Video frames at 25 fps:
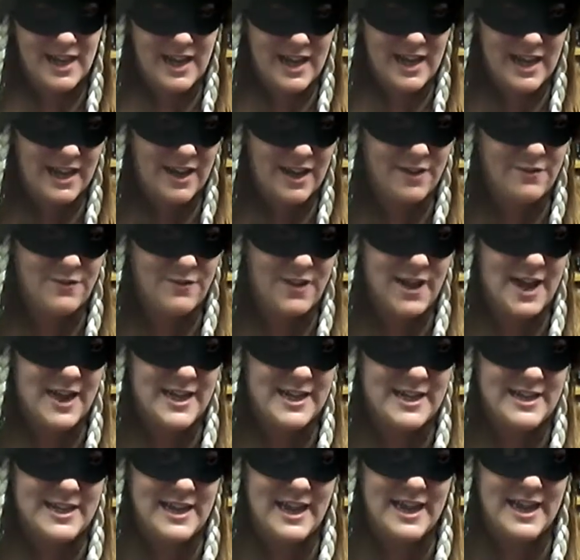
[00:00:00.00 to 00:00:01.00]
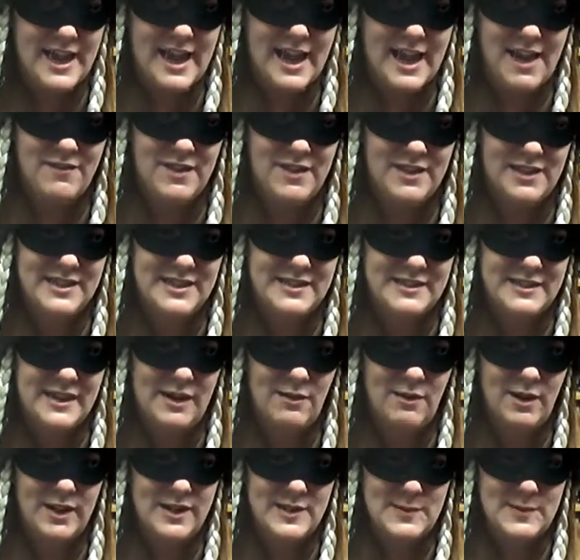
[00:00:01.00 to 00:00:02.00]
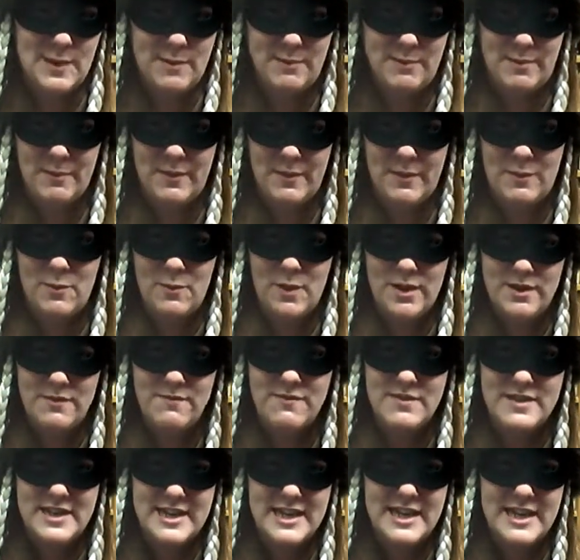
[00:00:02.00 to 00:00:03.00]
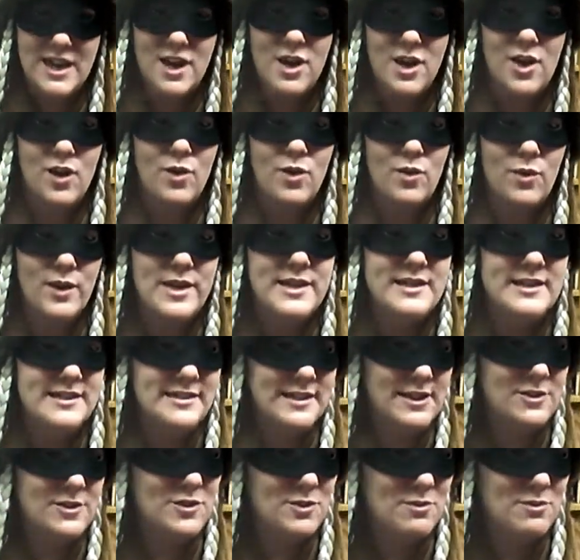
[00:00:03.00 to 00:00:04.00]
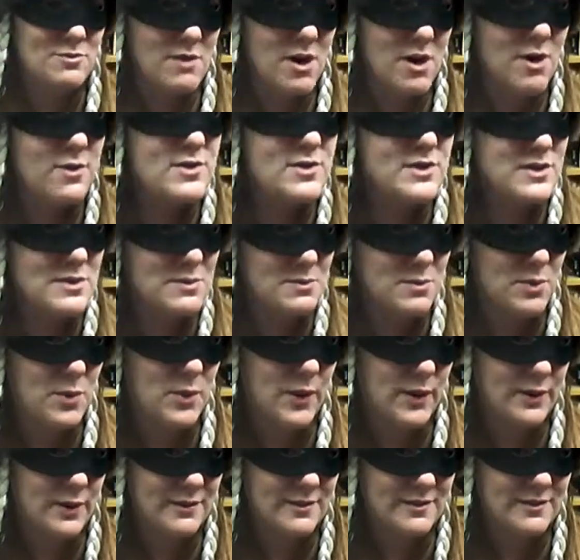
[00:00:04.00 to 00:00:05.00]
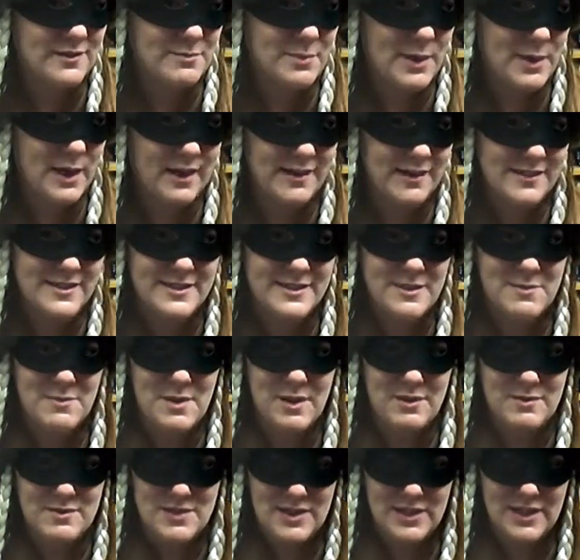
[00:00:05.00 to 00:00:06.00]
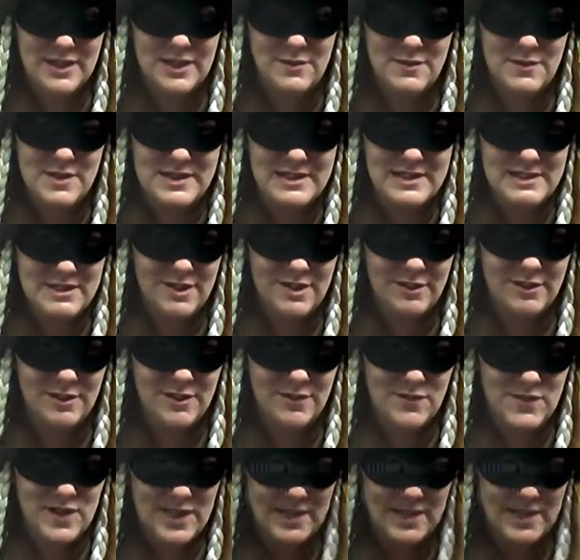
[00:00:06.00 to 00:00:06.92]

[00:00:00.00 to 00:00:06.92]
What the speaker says: And I find that having this network is probably one of the quintessential, most important parts about dealing with degenerative